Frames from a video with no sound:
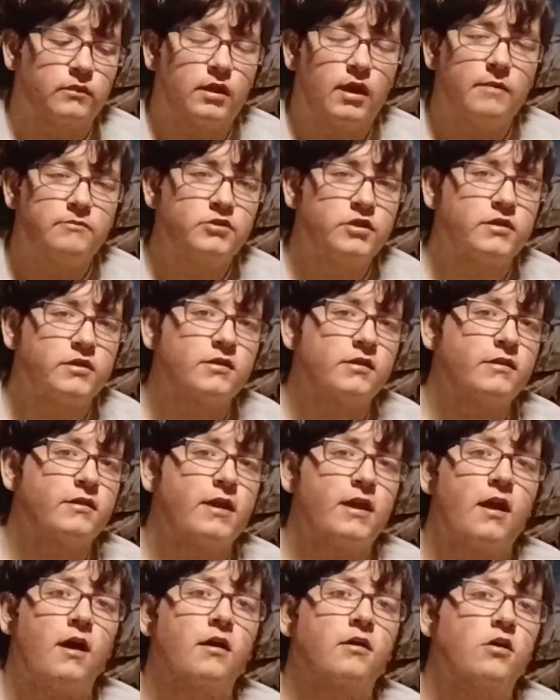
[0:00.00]
I'm just going to
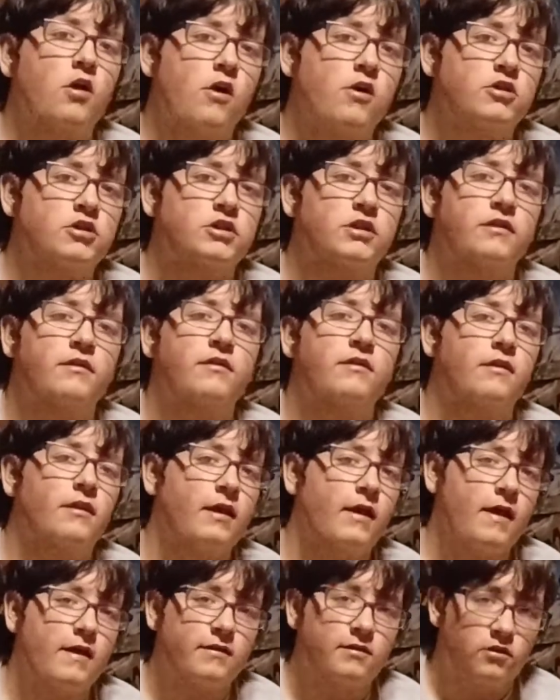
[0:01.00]
say Utkarsh because
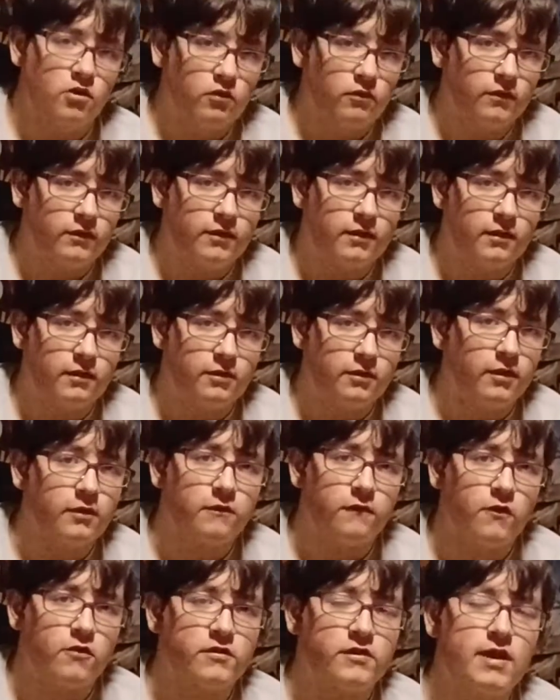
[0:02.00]
no, that's his
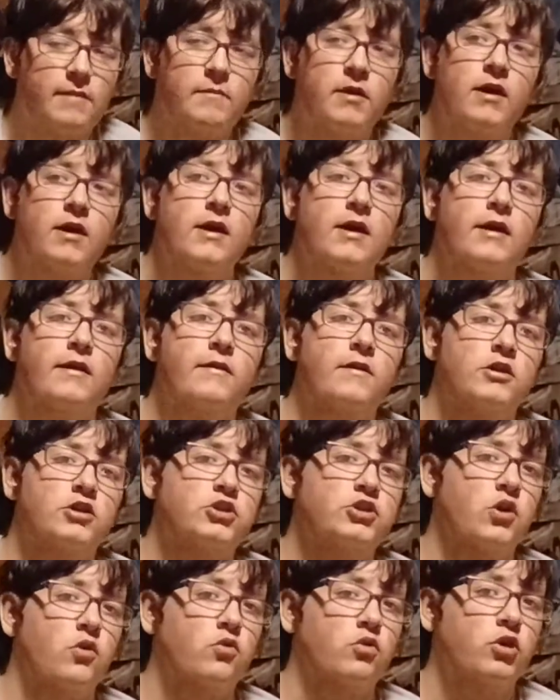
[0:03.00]
first name. He's in the
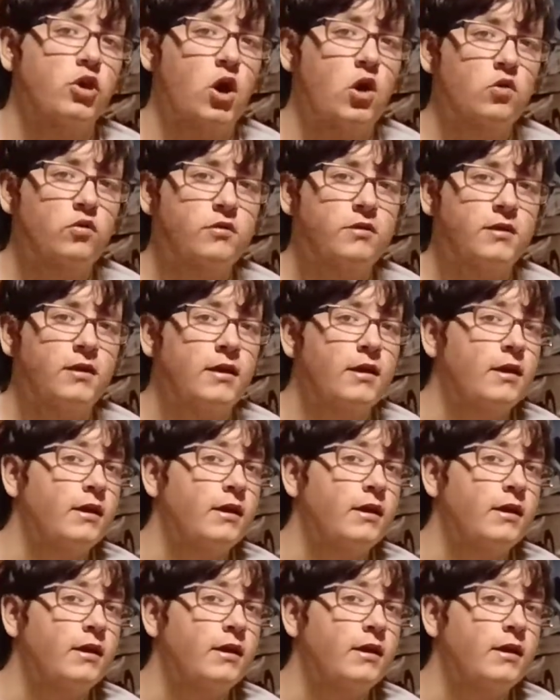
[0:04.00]
show Ghost.